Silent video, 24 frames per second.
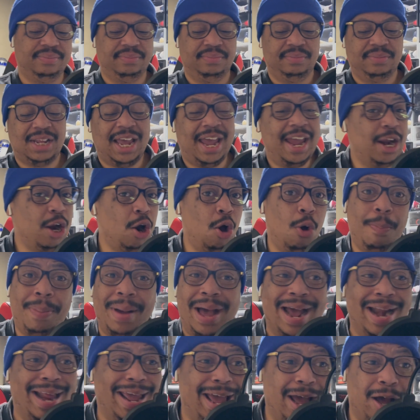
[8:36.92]
Ain't
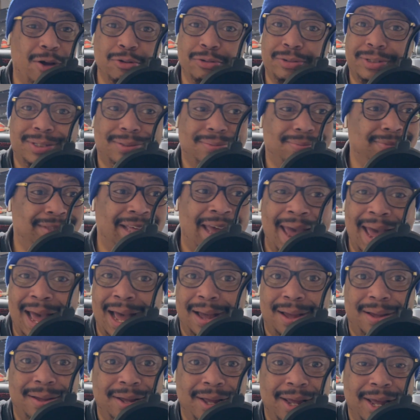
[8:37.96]
nobody else there.
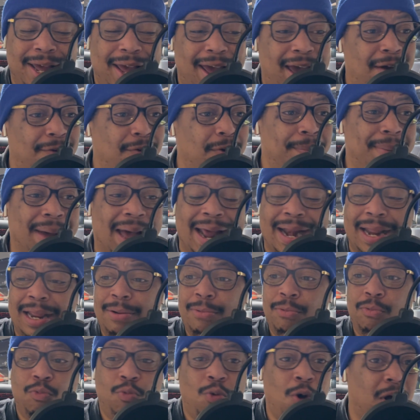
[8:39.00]
Everybody
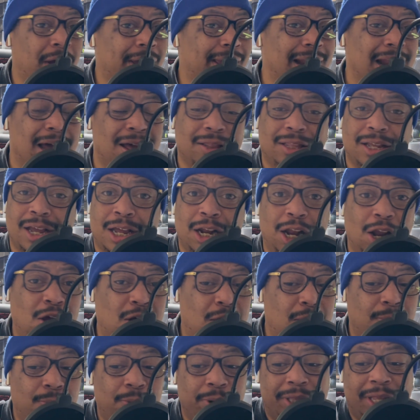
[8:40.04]
walking out the
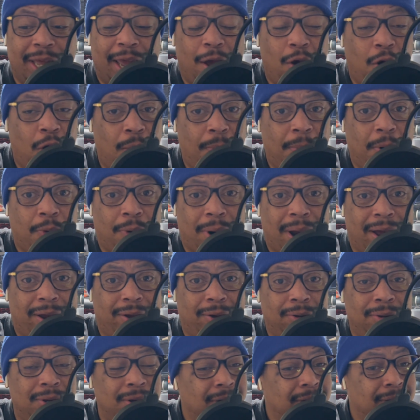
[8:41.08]
club with their arm around
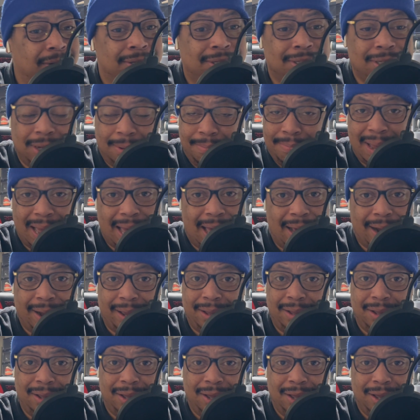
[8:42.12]
somebody.
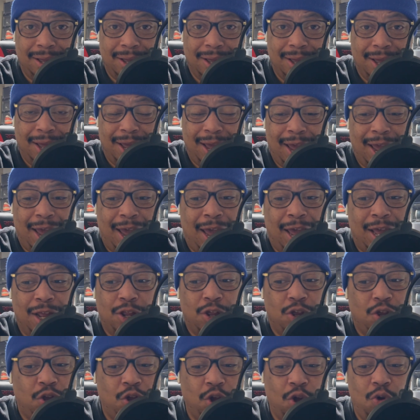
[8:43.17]
And
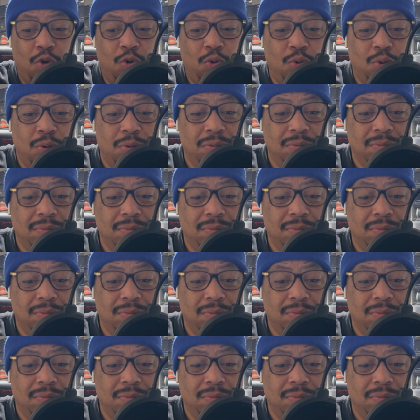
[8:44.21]
you